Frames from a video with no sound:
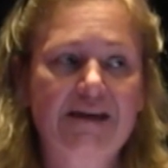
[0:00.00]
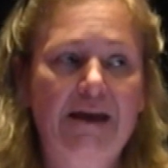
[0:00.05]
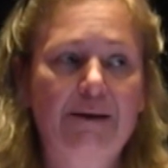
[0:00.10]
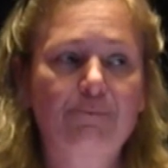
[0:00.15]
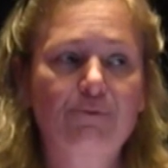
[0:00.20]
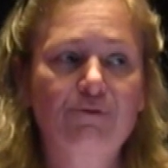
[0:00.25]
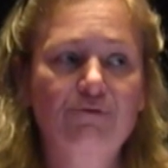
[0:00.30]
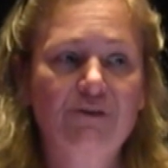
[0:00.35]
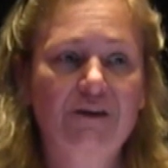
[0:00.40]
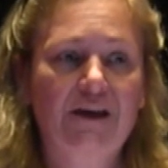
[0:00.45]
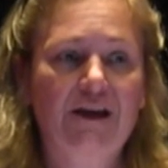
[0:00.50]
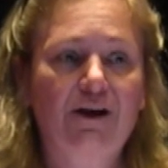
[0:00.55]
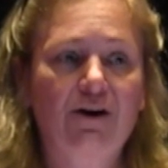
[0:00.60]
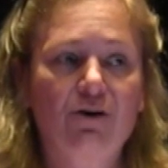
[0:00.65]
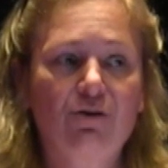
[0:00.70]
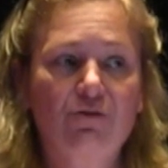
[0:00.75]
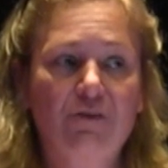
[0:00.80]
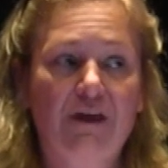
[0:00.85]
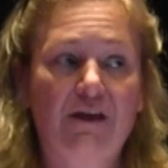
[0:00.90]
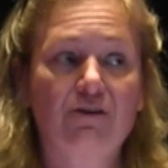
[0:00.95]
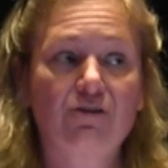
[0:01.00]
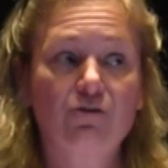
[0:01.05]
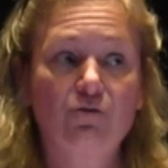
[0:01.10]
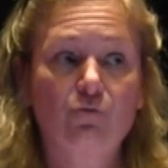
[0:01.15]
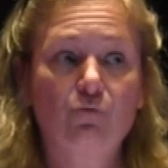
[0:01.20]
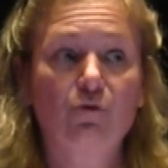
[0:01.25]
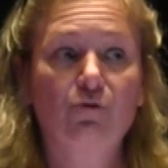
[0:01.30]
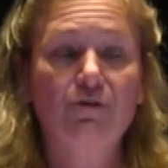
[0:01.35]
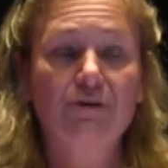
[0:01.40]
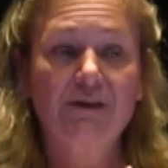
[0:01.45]
the type of care that
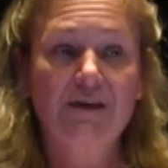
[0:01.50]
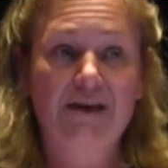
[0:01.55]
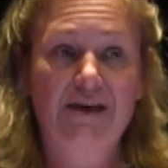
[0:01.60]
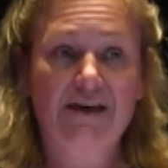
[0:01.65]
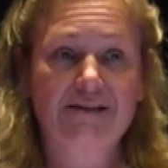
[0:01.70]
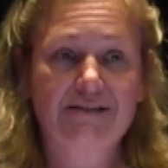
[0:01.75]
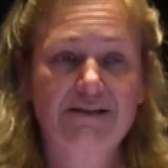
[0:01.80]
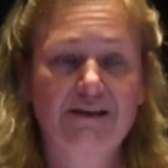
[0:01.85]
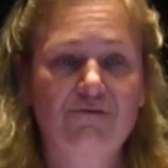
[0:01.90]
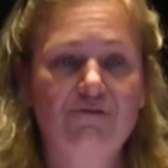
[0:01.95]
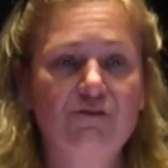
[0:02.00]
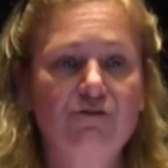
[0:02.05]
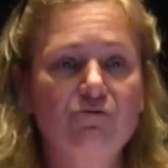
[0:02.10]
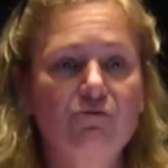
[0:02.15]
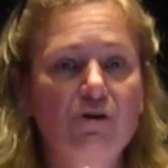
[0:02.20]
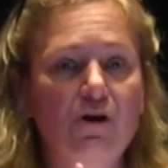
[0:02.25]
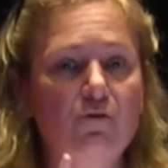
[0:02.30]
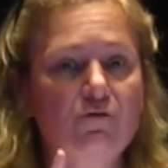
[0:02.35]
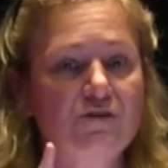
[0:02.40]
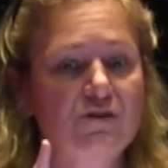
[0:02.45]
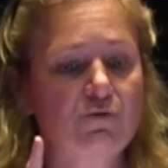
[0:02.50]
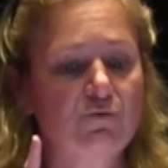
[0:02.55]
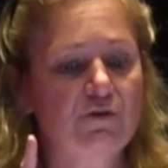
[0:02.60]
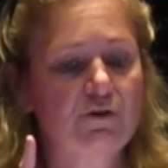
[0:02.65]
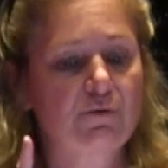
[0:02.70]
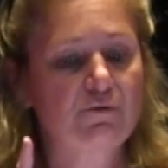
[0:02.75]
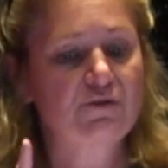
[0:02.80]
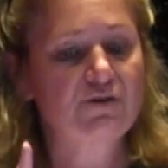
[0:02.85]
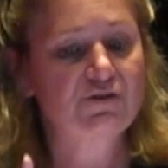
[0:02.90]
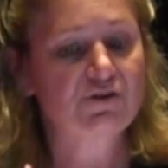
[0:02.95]
you will get. If you go to
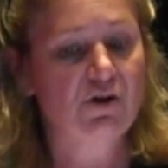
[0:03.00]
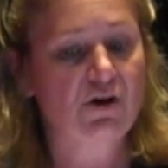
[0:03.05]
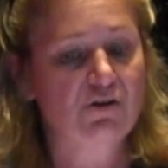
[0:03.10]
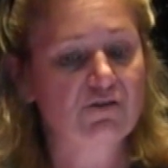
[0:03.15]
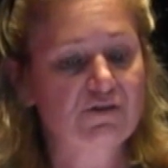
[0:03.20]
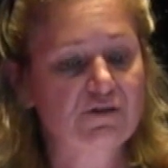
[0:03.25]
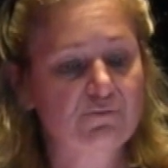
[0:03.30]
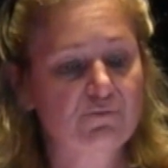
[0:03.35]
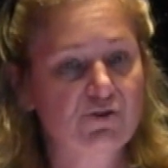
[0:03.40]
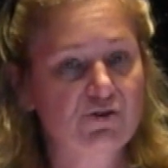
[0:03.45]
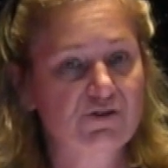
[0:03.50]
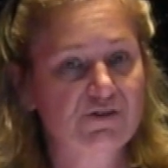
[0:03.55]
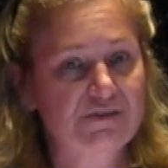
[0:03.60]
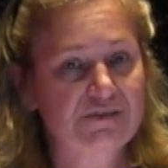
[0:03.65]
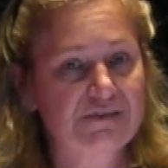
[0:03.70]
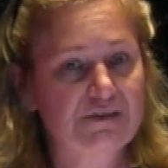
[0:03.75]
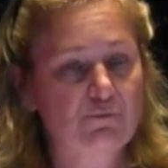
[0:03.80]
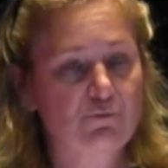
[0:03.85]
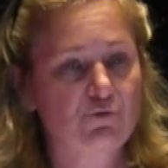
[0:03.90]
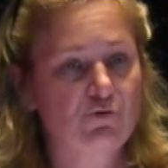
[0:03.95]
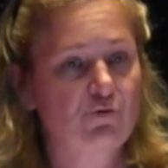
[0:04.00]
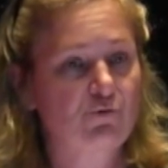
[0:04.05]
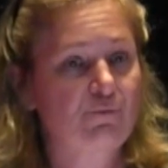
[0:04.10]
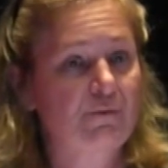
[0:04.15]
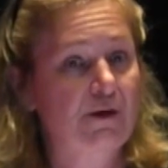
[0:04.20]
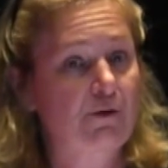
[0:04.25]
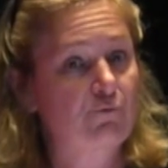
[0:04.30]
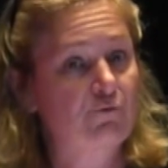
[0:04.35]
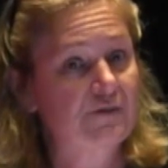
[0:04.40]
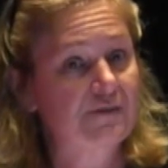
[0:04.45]
an adult emergency room
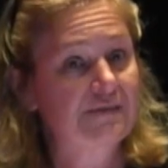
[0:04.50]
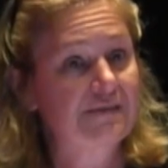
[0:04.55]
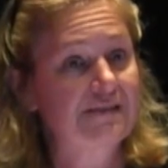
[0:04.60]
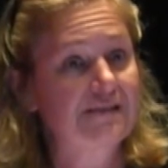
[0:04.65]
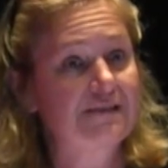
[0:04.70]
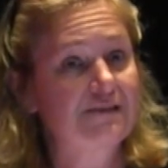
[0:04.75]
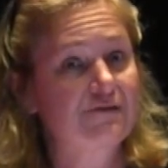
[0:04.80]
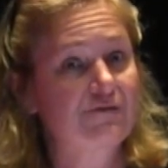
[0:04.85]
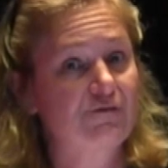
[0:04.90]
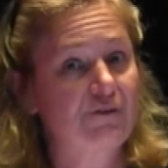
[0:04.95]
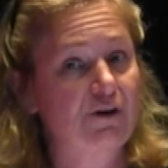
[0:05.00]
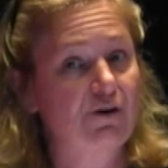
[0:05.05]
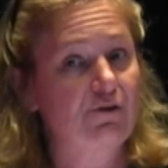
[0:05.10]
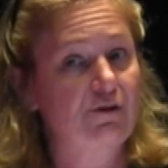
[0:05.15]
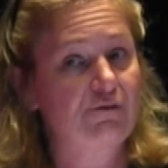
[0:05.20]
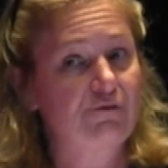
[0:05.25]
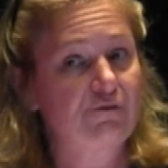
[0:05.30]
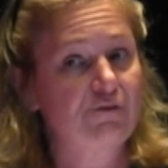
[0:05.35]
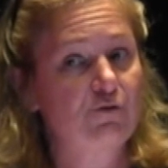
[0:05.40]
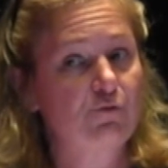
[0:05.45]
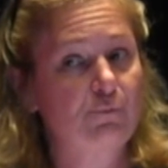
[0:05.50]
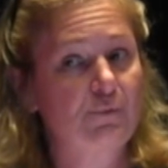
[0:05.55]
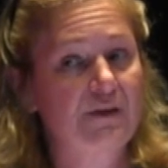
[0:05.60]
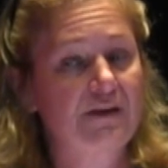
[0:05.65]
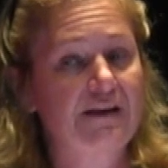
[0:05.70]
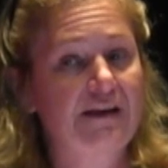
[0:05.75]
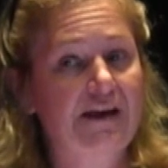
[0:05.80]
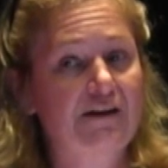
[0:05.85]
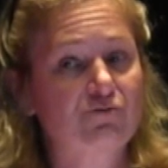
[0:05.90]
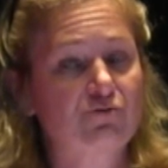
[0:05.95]
that sees very few
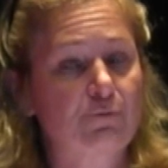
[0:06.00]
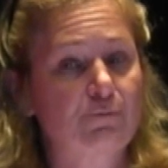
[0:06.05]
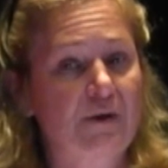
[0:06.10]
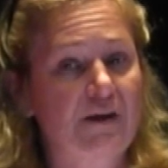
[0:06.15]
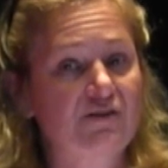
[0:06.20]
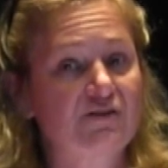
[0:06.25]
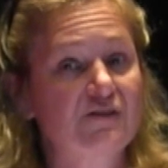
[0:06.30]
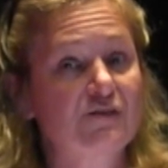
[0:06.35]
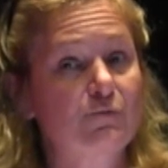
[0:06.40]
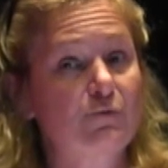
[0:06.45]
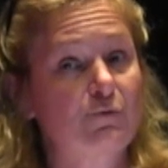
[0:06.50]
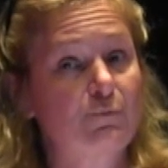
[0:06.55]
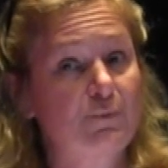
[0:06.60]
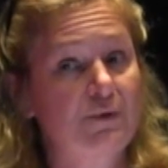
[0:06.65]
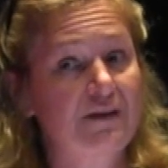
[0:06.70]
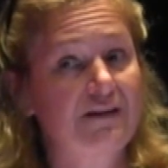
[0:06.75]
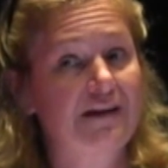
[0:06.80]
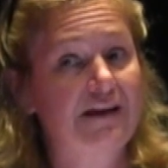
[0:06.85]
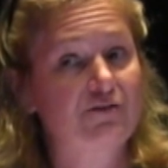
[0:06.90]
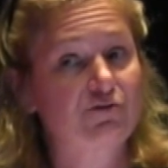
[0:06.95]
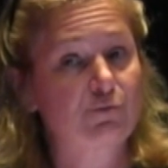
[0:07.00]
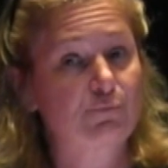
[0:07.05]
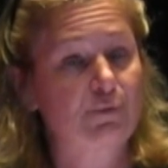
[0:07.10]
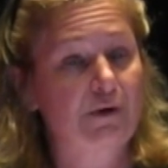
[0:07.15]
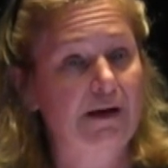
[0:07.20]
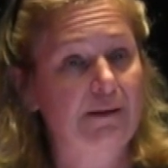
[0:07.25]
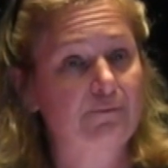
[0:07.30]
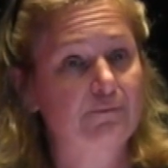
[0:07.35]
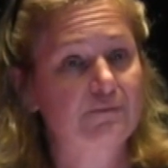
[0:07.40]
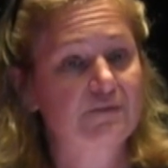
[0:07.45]
pediatric patients with pediatric
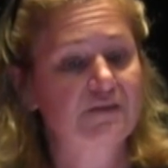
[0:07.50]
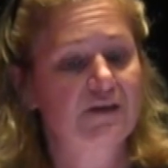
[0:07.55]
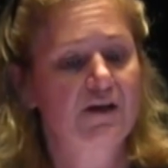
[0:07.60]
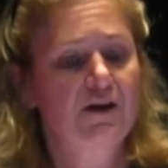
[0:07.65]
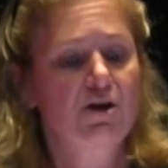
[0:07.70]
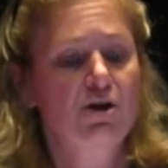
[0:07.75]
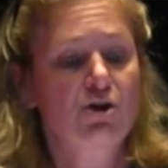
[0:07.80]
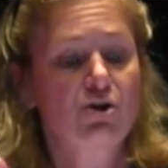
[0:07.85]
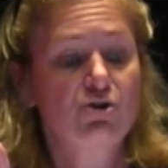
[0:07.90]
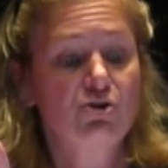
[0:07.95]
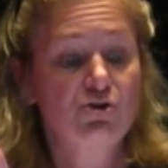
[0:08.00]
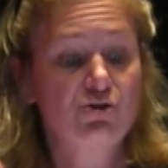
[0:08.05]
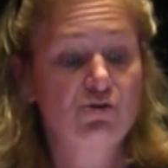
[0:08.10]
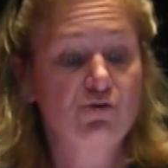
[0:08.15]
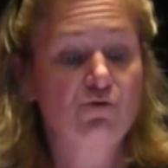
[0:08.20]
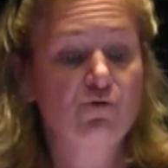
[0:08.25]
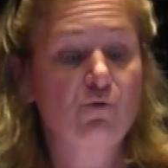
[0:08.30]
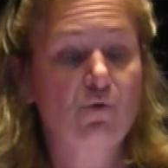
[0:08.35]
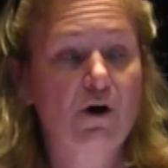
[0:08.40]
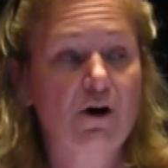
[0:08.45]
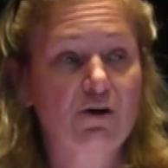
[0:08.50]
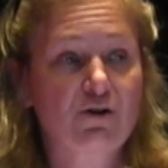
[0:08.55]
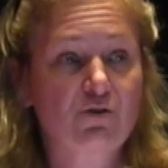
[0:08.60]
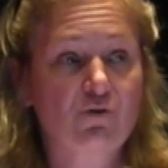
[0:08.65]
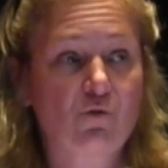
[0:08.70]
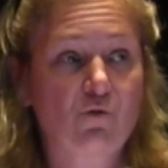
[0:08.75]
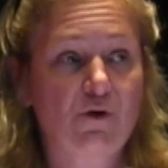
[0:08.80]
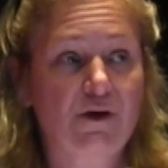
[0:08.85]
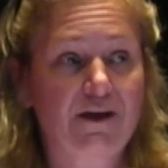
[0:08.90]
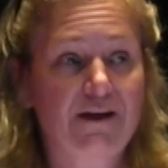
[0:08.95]
problems, you are
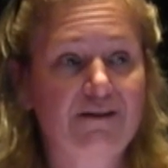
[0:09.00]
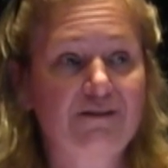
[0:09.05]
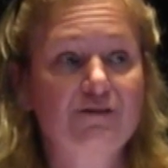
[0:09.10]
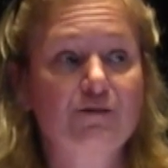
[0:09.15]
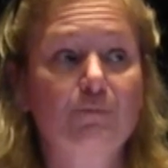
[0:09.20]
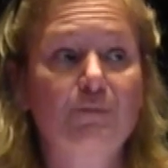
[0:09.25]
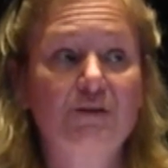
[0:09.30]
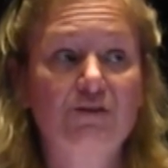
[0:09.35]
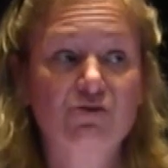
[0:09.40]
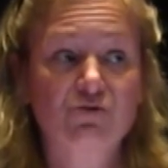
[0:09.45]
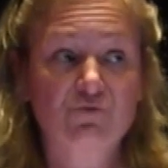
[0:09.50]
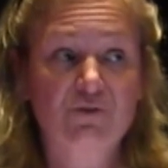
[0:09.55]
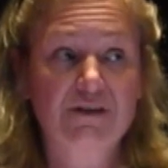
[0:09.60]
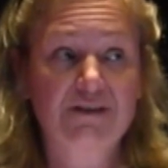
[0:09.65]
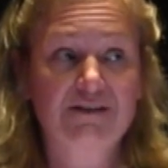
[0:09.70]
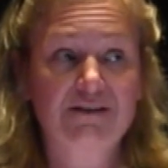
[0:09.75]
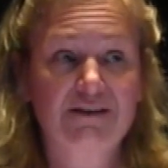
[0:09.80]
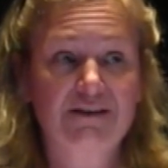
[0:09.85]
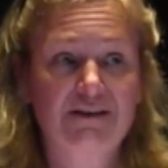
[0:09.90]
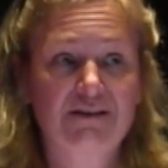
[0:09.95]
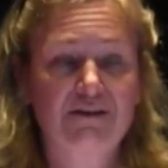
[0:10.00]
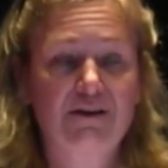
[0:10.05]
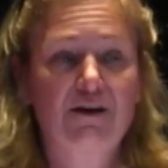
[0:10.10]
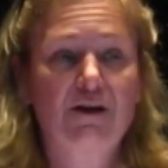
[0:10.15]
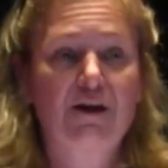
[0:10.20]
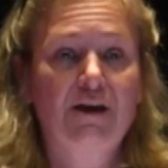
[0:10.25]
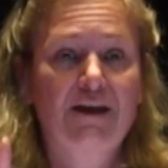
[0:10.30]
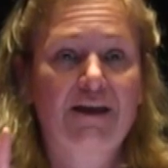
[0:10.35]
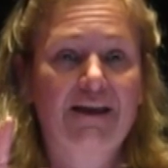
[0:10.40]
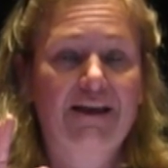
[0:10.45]
going to be treated
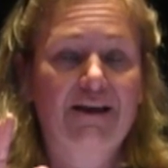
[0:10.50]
